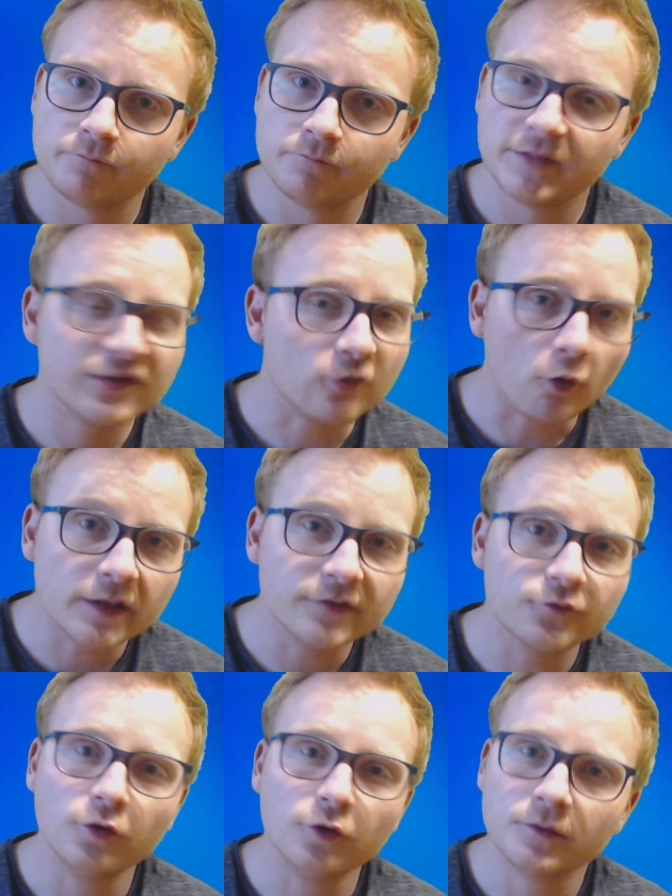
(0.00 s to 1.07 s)
That's all it
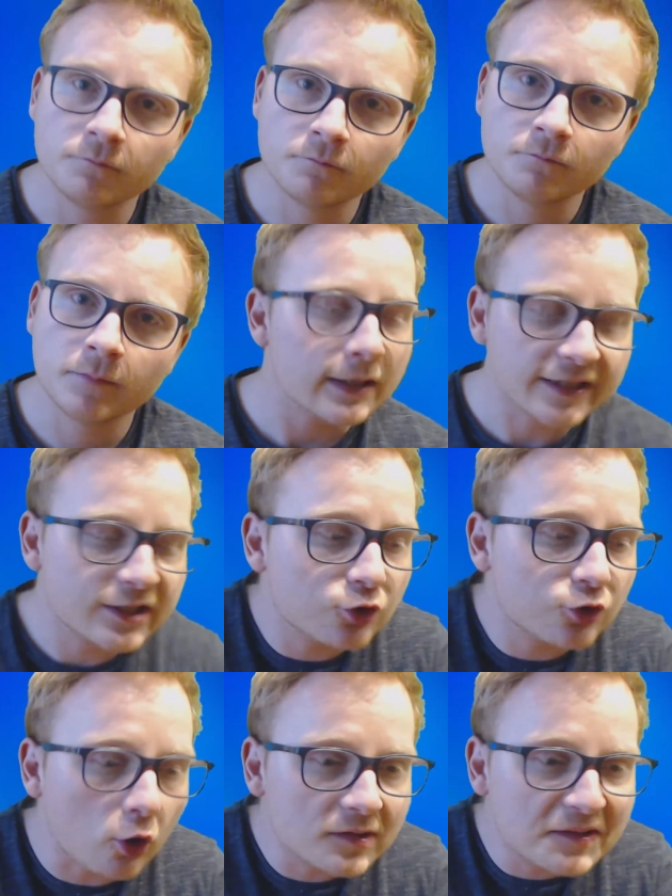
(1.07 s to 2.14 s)
took. Like the
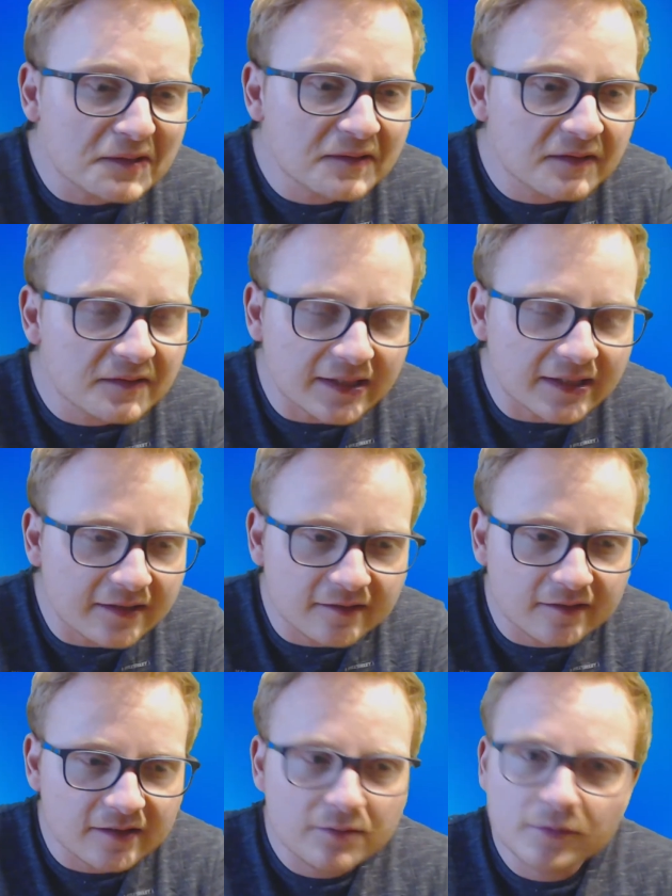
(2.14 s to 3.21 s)
doll didn't, like this
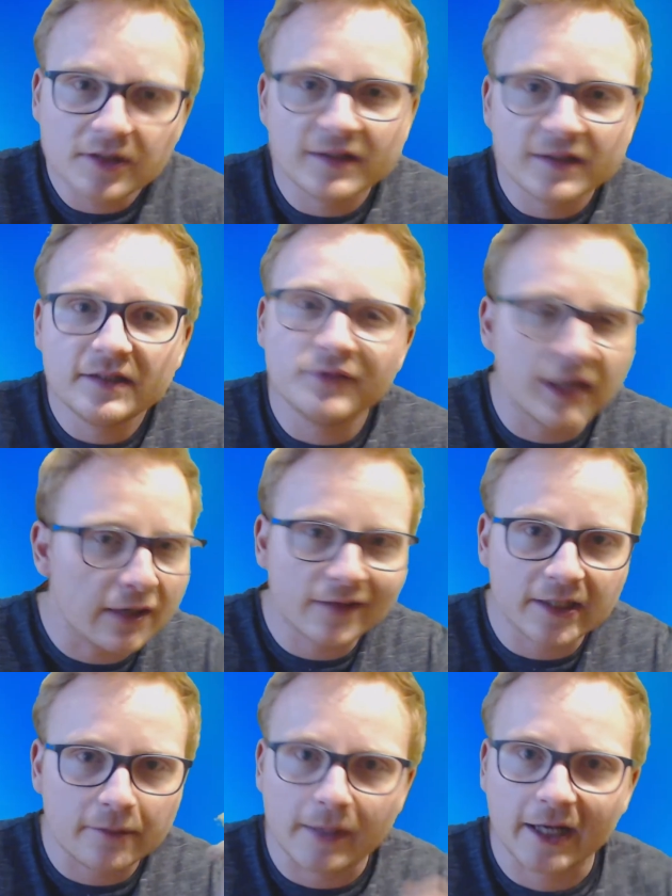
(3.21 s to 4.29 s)
demon didn't even have
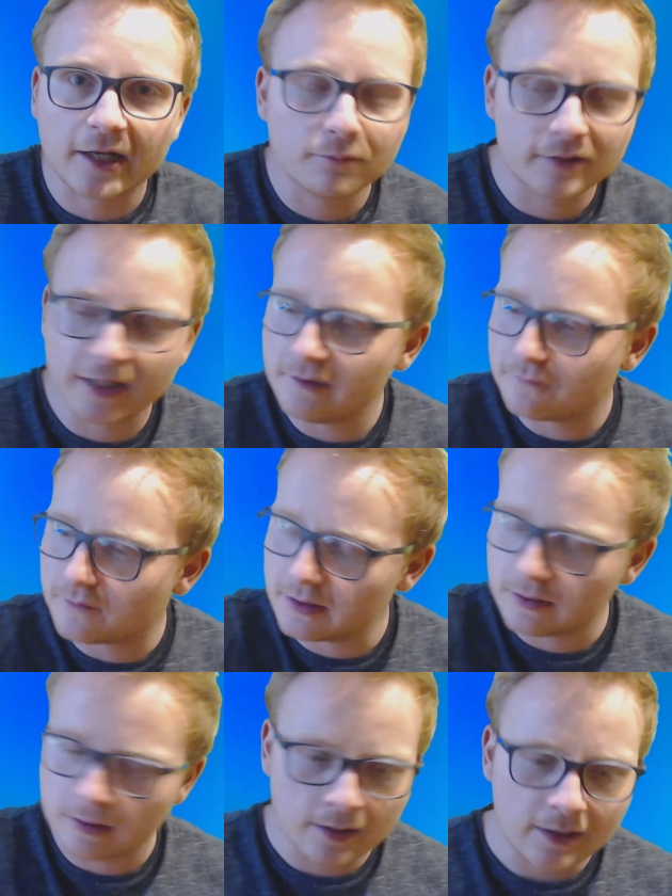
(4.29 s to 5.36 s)
like a backup plan.
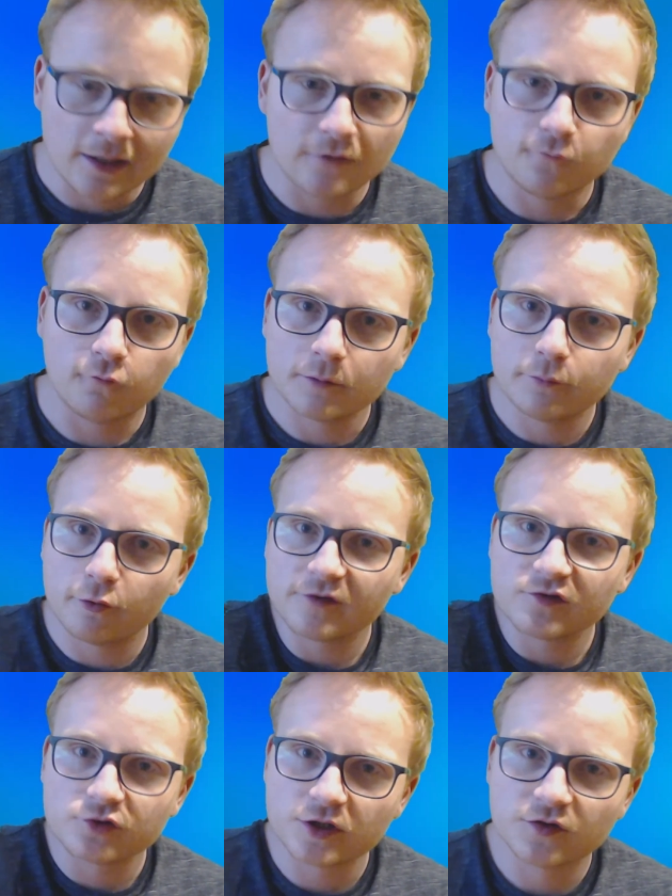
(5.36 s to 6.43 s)
If one
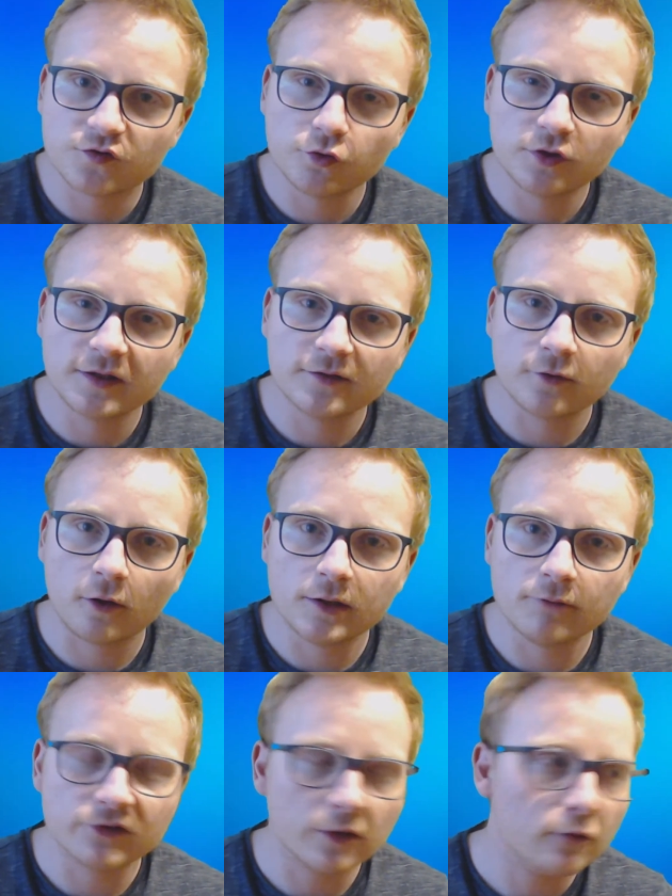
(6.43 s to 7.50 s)
person just took the doll, he
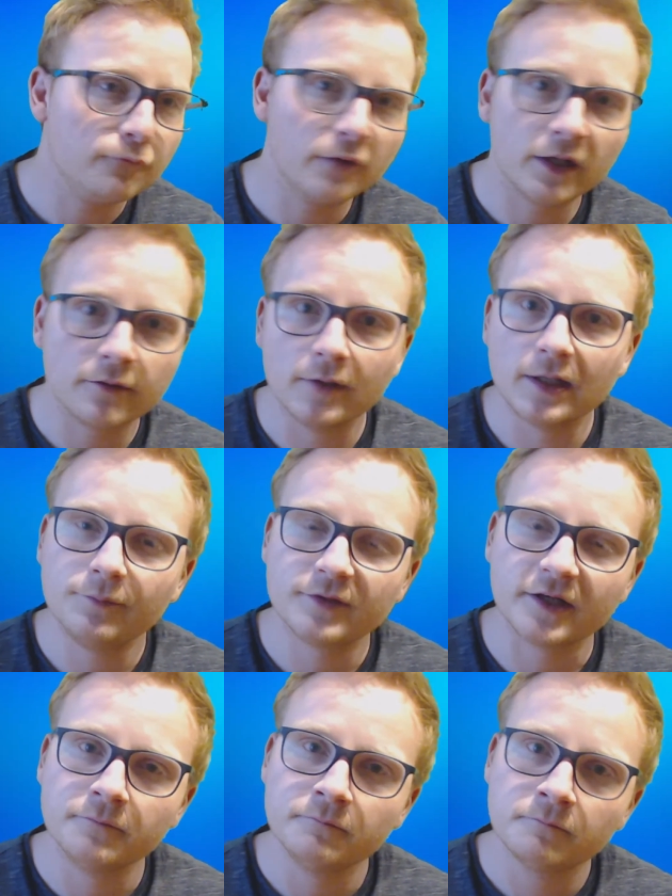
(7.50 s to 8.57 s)
was like, oh fuck, well, I'm
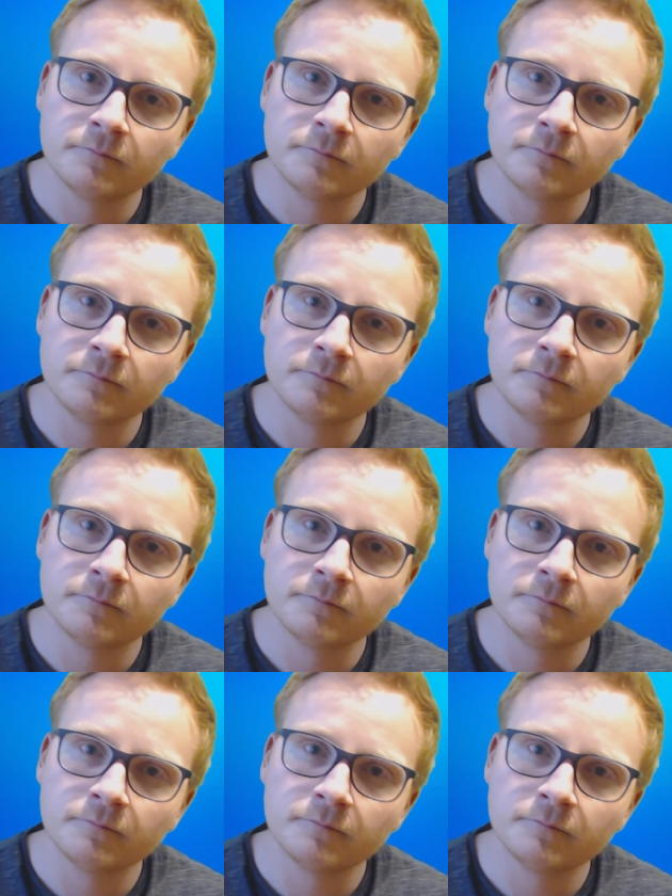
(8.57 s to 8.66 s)
done.